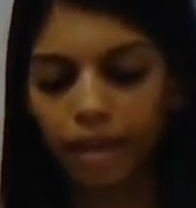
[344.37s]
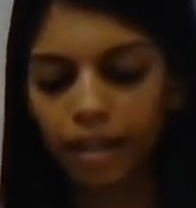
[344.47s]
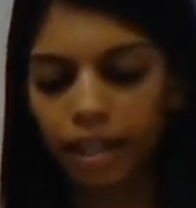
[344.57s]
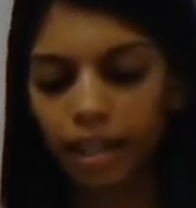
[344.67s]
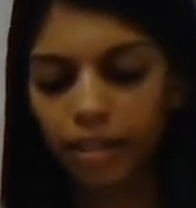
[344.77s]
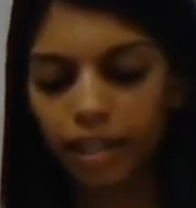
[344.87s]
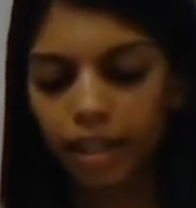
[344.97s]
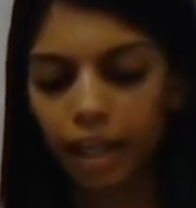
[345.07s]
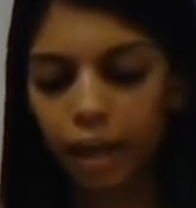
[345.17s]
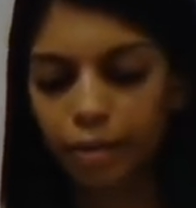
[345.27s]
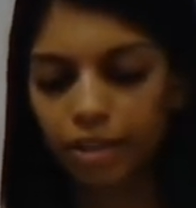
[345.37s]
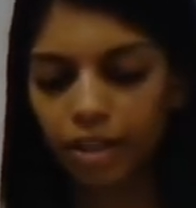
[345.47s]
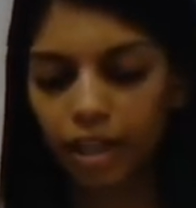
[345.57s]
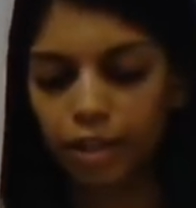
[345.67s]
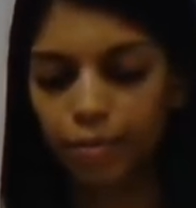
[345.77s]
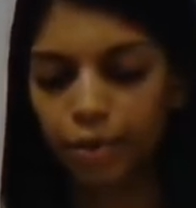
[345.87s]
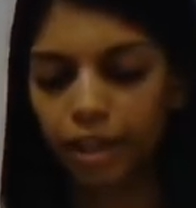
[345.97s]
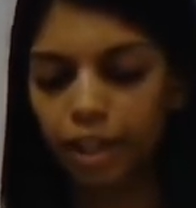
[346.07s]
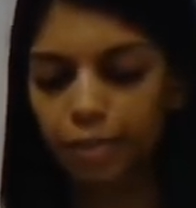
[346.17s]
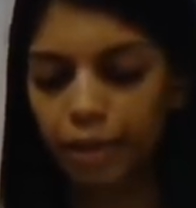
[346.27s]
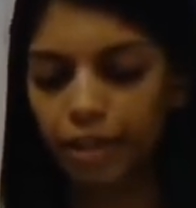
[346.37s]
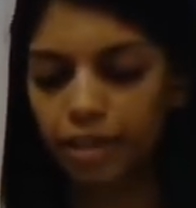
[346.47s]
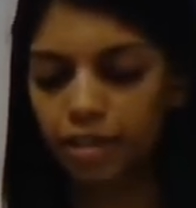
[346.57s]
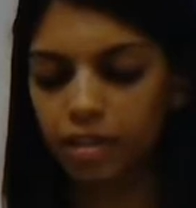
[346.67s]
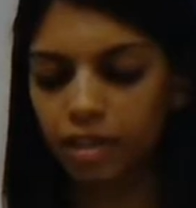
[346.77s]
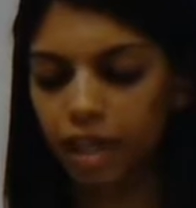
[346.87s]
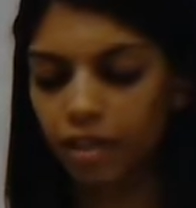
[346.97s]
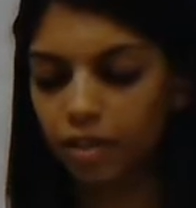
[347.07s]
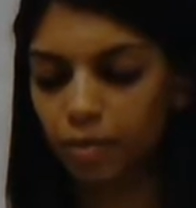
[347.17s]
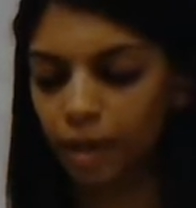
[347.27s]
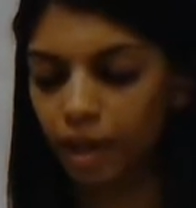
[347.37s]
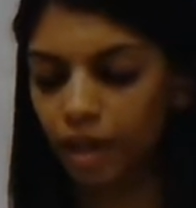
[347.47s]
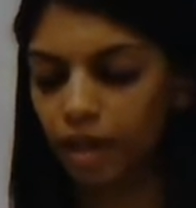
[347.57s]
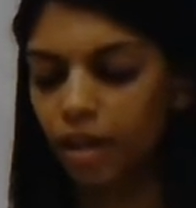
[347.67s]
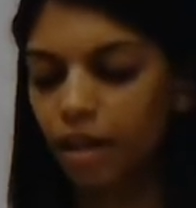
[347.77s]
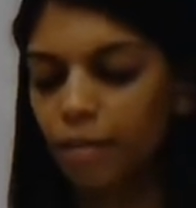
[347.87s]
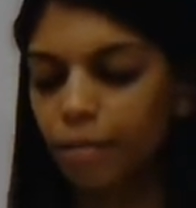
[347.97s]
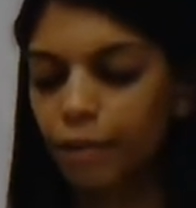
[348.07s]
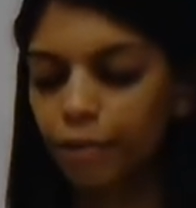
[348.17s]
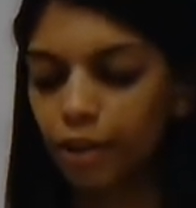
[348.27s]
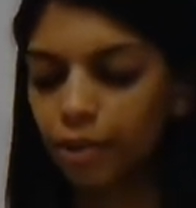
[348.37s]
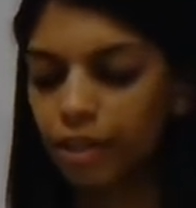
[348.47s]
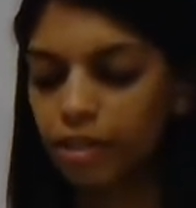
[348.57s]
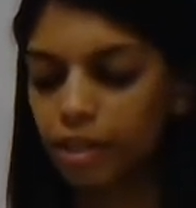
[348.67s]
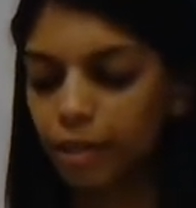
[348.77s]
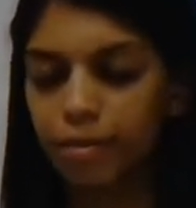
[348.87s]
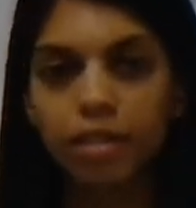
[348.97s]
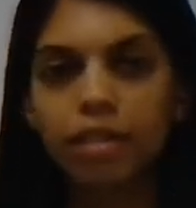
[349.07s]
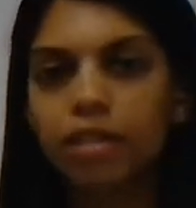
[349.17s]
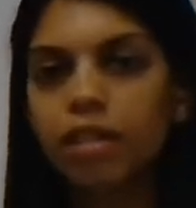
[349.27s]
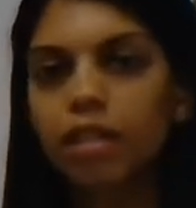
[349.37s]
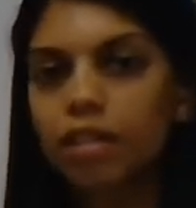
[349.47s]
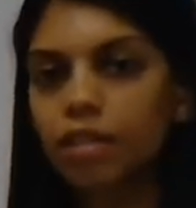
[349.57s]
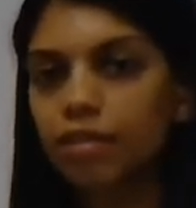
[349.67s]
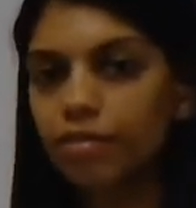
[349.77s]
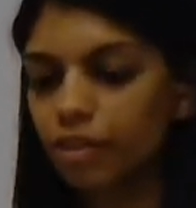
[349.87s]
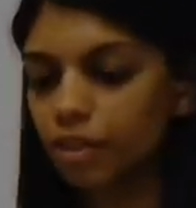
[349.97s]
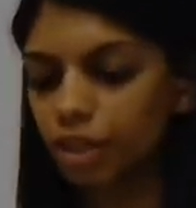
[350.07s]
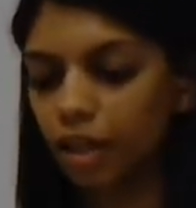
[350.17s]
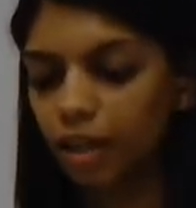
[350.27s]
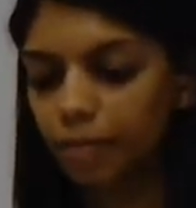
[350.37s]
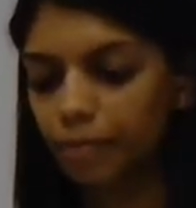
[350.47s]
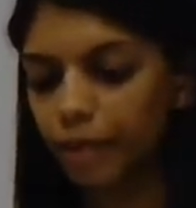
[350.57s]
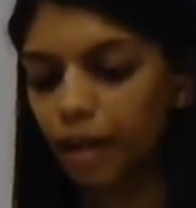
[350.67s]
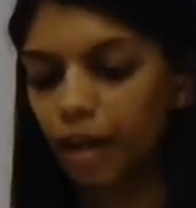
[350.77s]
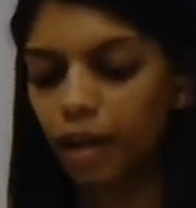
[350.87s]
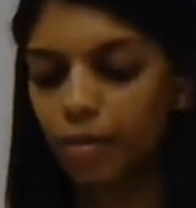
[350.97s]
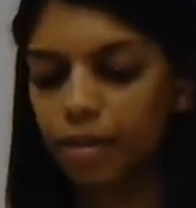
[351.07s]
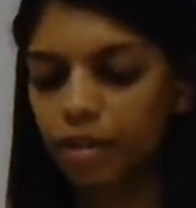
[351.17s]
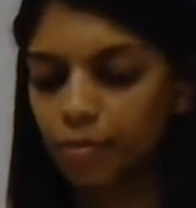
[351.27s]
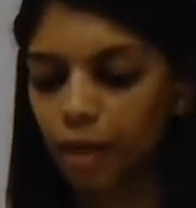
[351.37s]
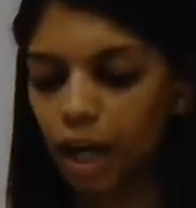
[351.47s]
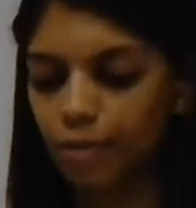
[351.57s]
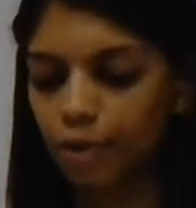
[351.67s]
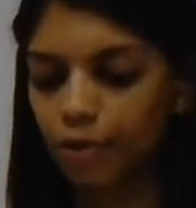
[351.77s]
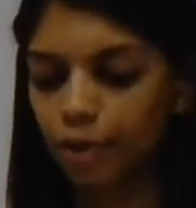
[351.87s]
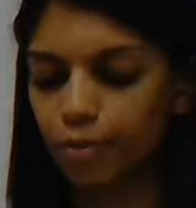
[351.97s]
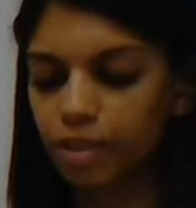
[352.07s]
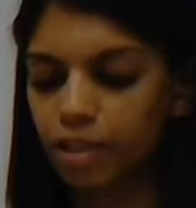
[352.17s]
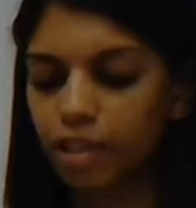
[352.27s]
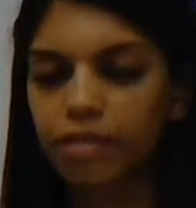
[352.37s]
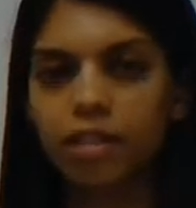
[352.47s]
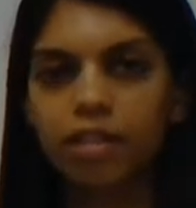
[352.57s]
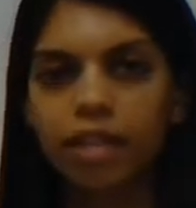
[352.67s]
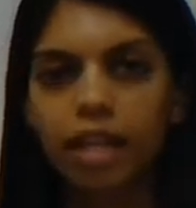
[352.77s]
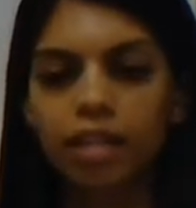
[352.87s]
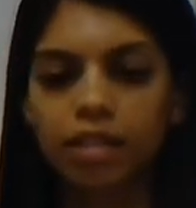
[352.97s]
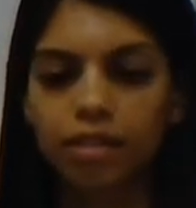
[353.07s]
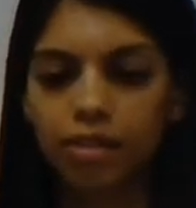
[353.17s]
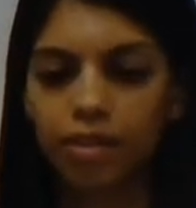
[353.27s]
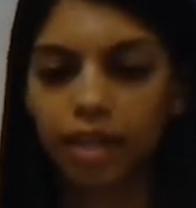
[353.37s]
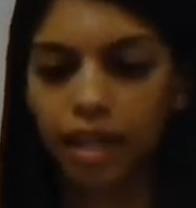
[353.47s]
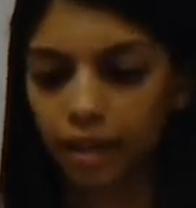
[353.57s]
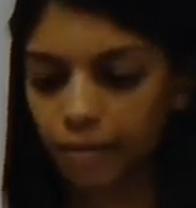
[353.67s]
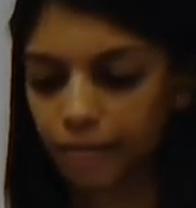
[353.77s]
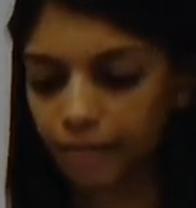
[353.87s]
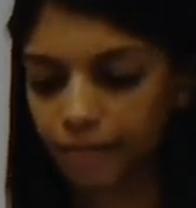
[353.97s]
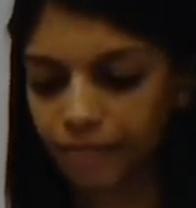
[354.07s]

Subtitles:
In calculating how much child support each parent is entitled to pay, the following steps listed in this flowchart are what the Department of Human Services takes into account.